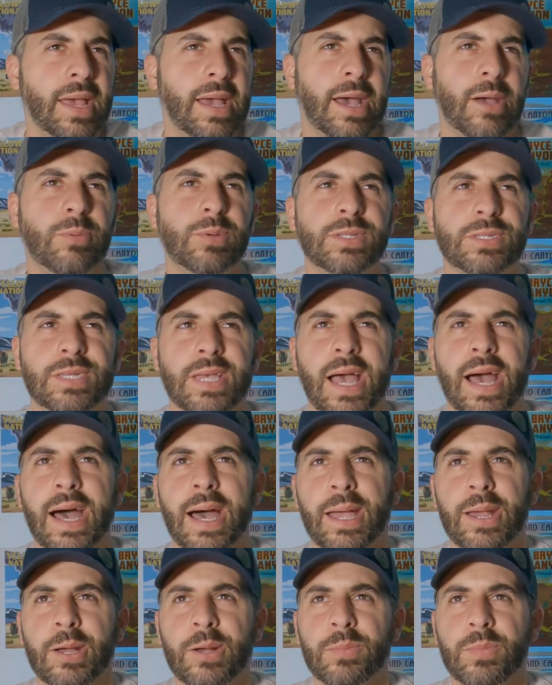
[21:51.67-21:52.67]
I wouldn't say
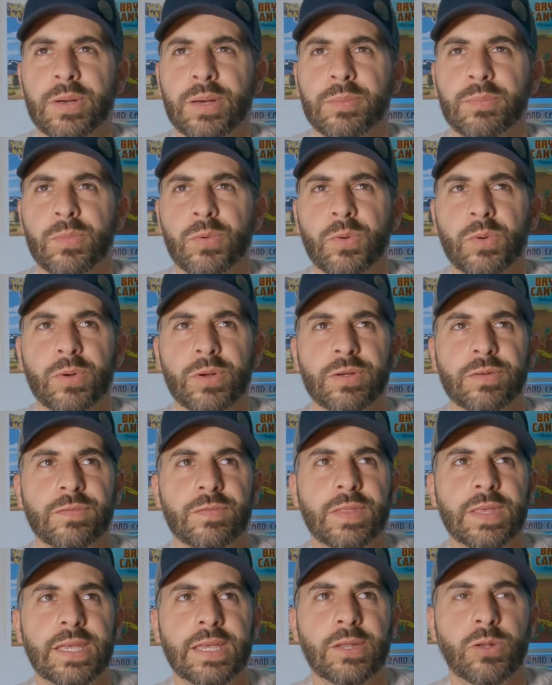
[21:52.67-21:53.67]
higher, but more
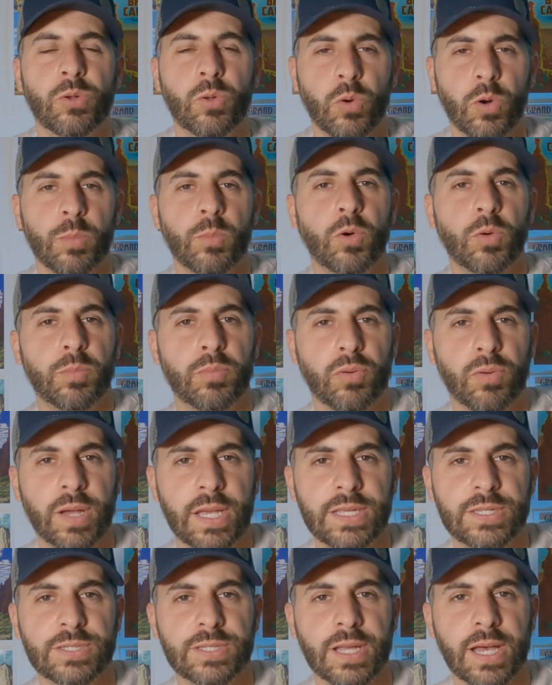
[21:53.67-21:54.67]
of the normal
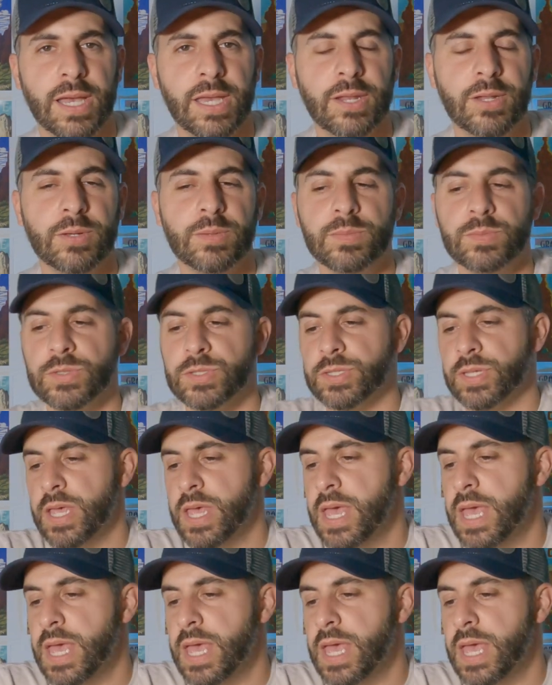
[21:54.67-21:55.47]
priced items,